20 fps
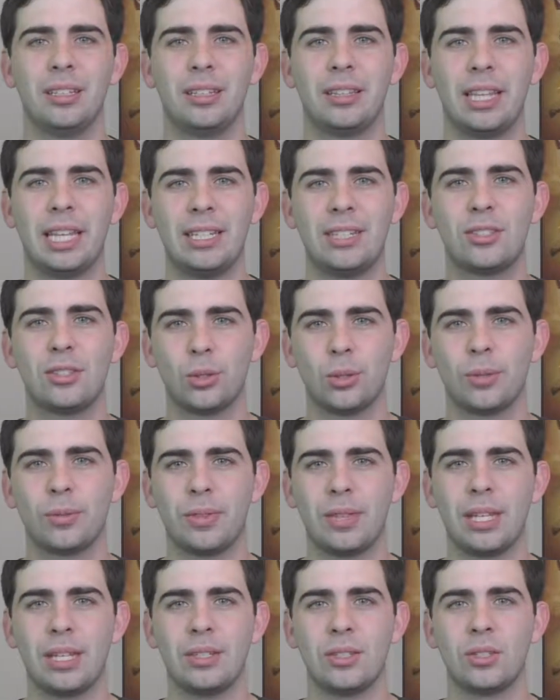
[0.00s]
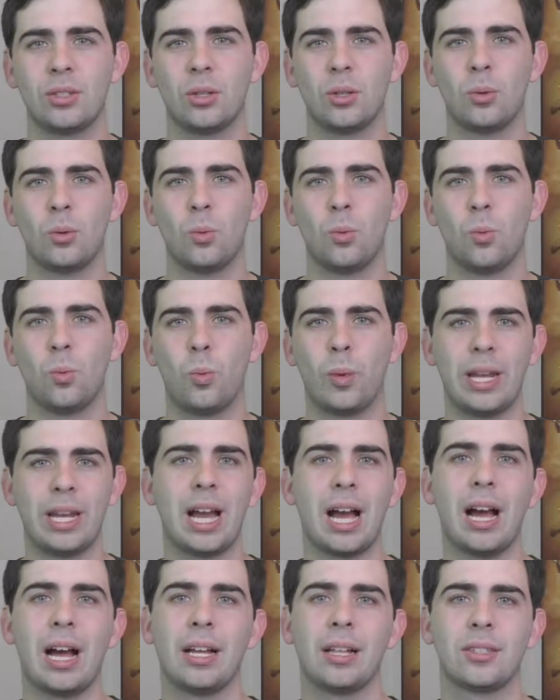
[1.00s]
These sort of things win
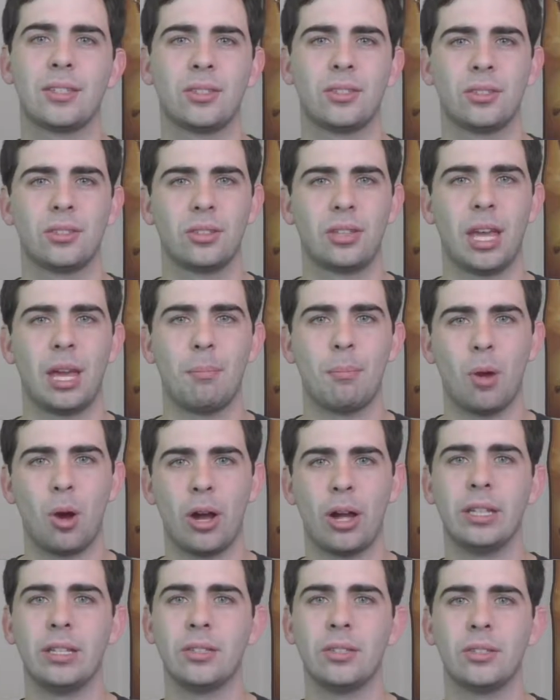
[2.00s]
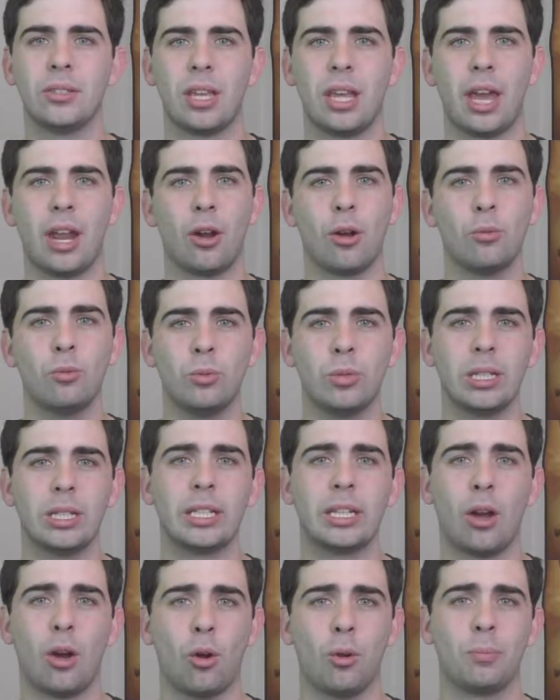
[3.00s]
hearts and minds. And I
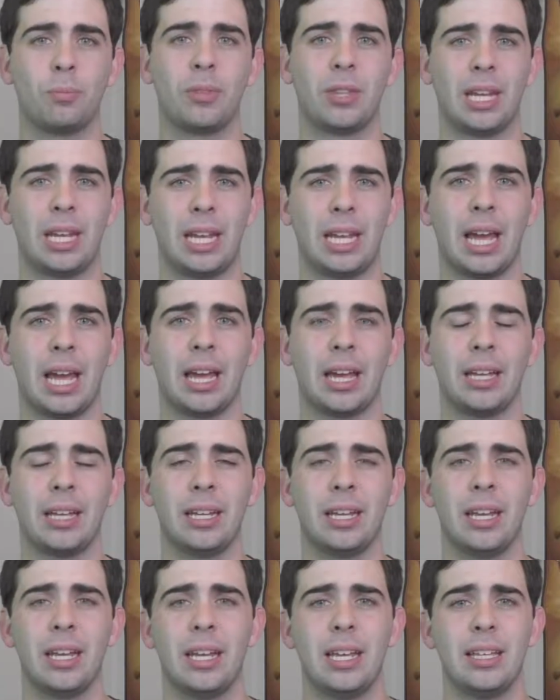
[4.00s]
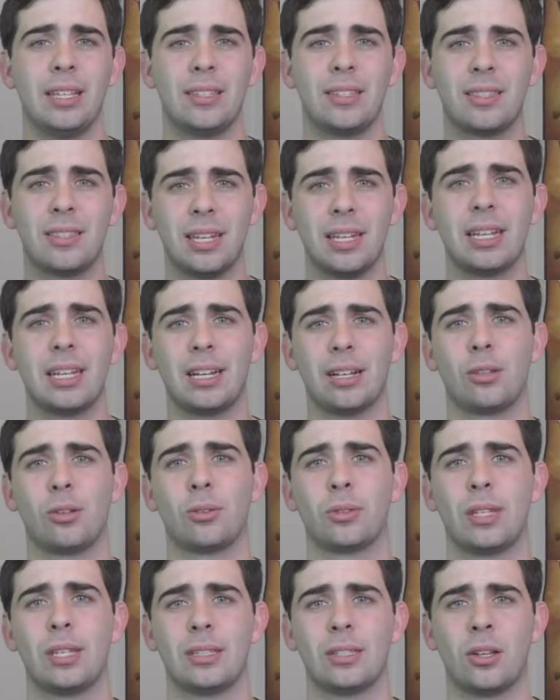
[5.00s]
really hope that E A is thinking
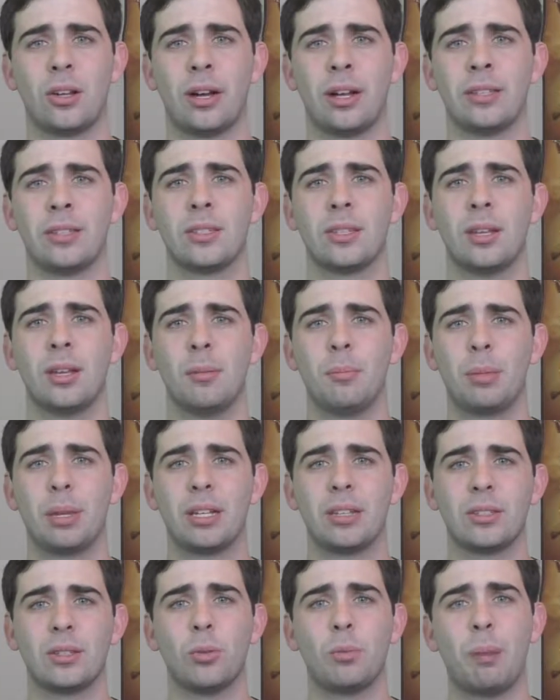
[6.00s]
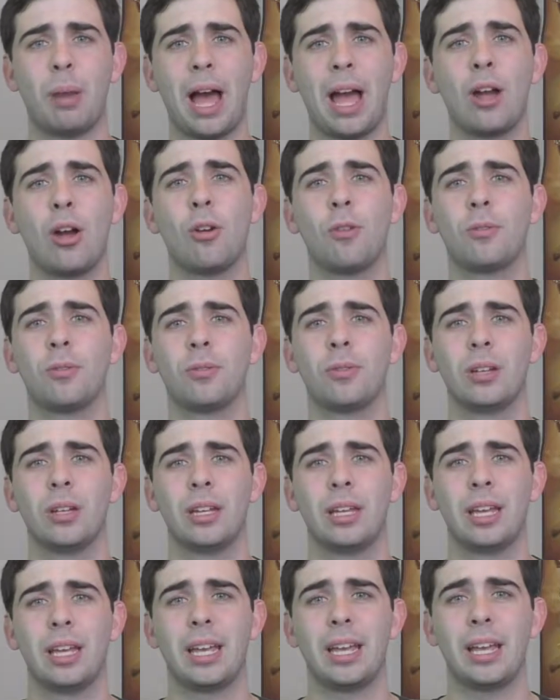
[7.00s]
along these lines, because it'll pay off
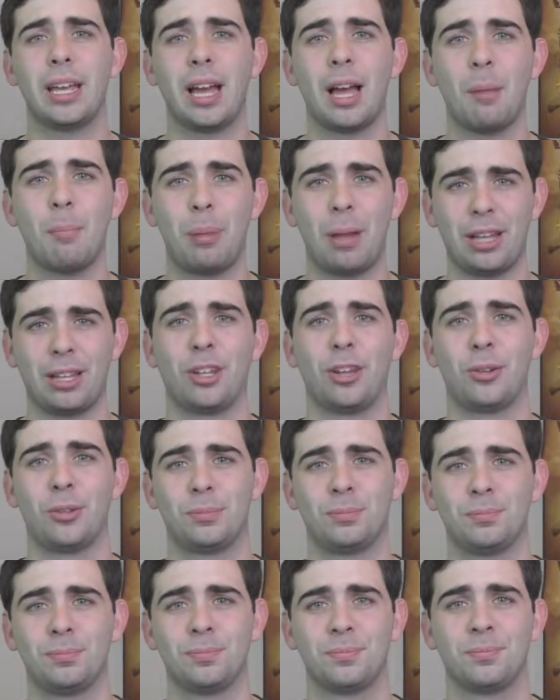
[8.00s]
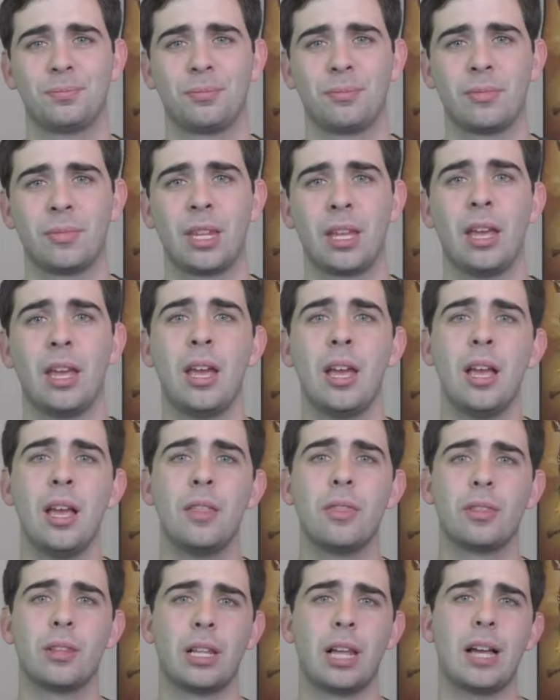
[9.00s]
a buttload.
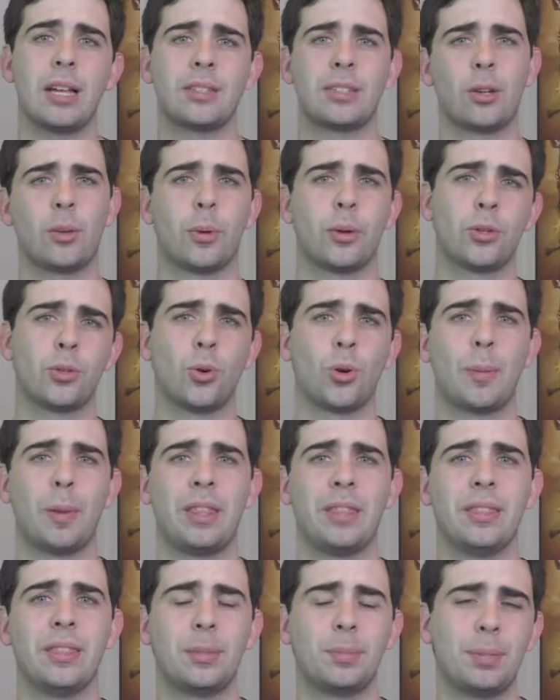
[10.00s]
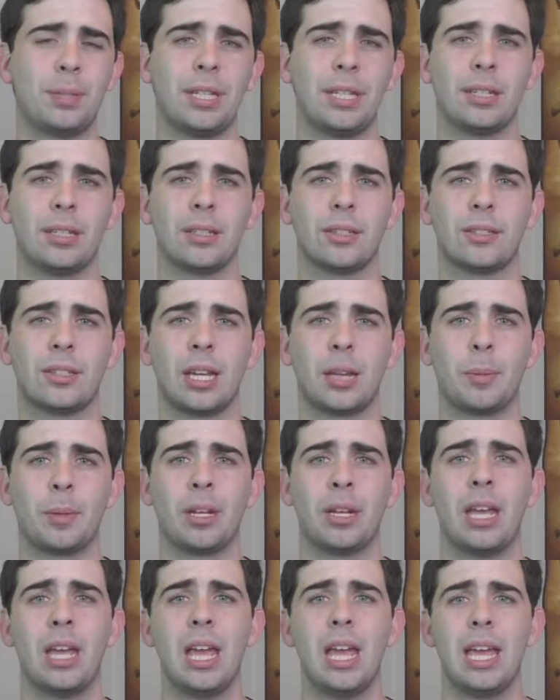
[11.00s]
The last thing I want to talk about in this particular segment